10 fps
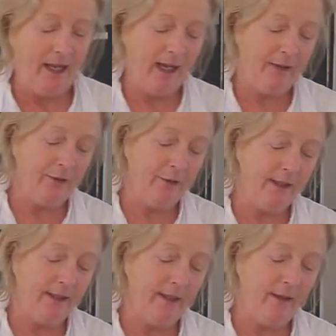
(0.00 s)
and you
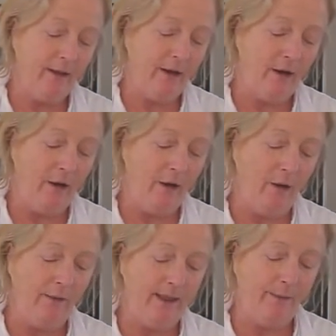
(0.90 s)
just
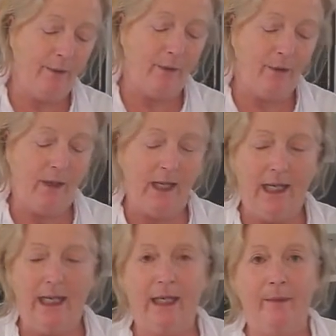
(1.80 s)
always pour a
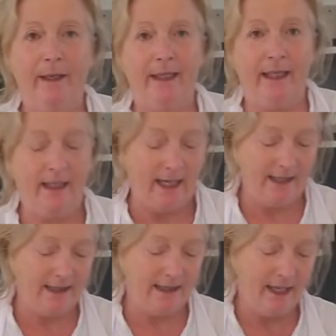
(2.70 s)
little bit in
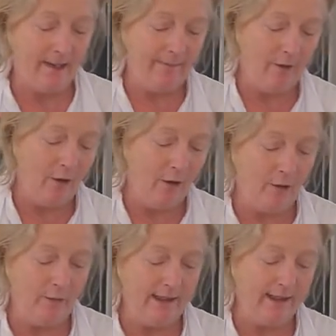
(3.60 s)
at a time,
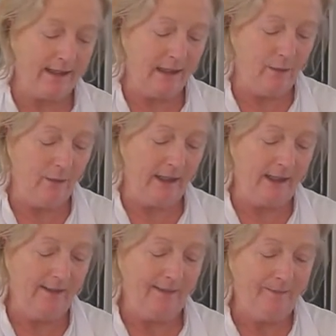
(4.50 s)
always slowly.
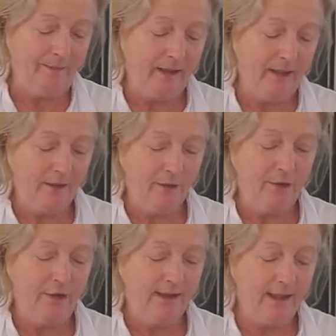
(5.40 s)
So
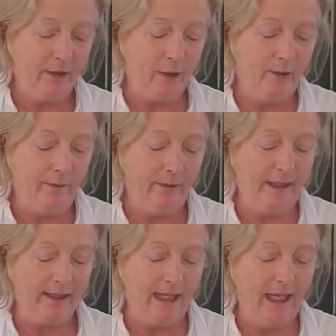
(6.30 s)
just
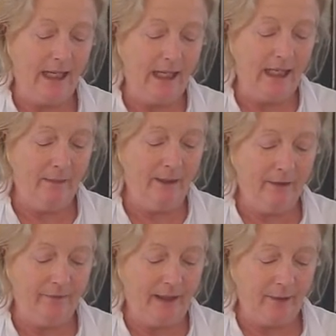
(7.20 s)
incorporate a little bit
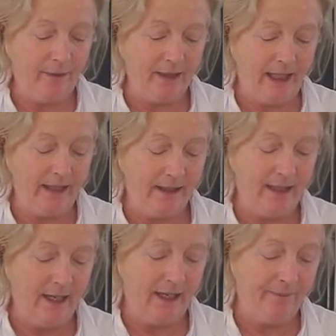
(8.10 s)
of liquid at a
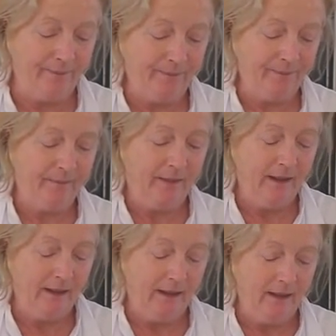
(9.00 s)
time,
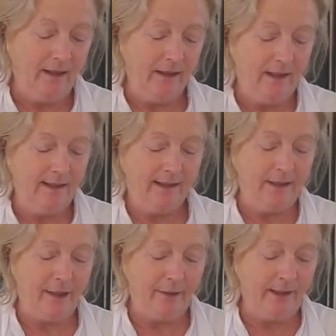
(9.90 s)

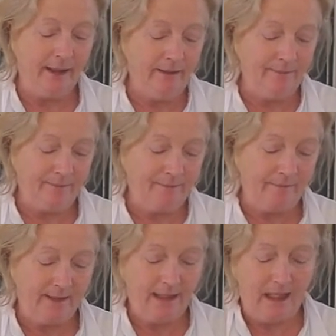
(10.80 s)
stirring.
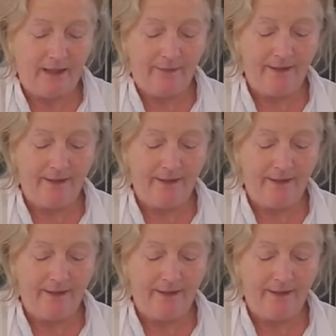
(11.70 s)
There's a lot of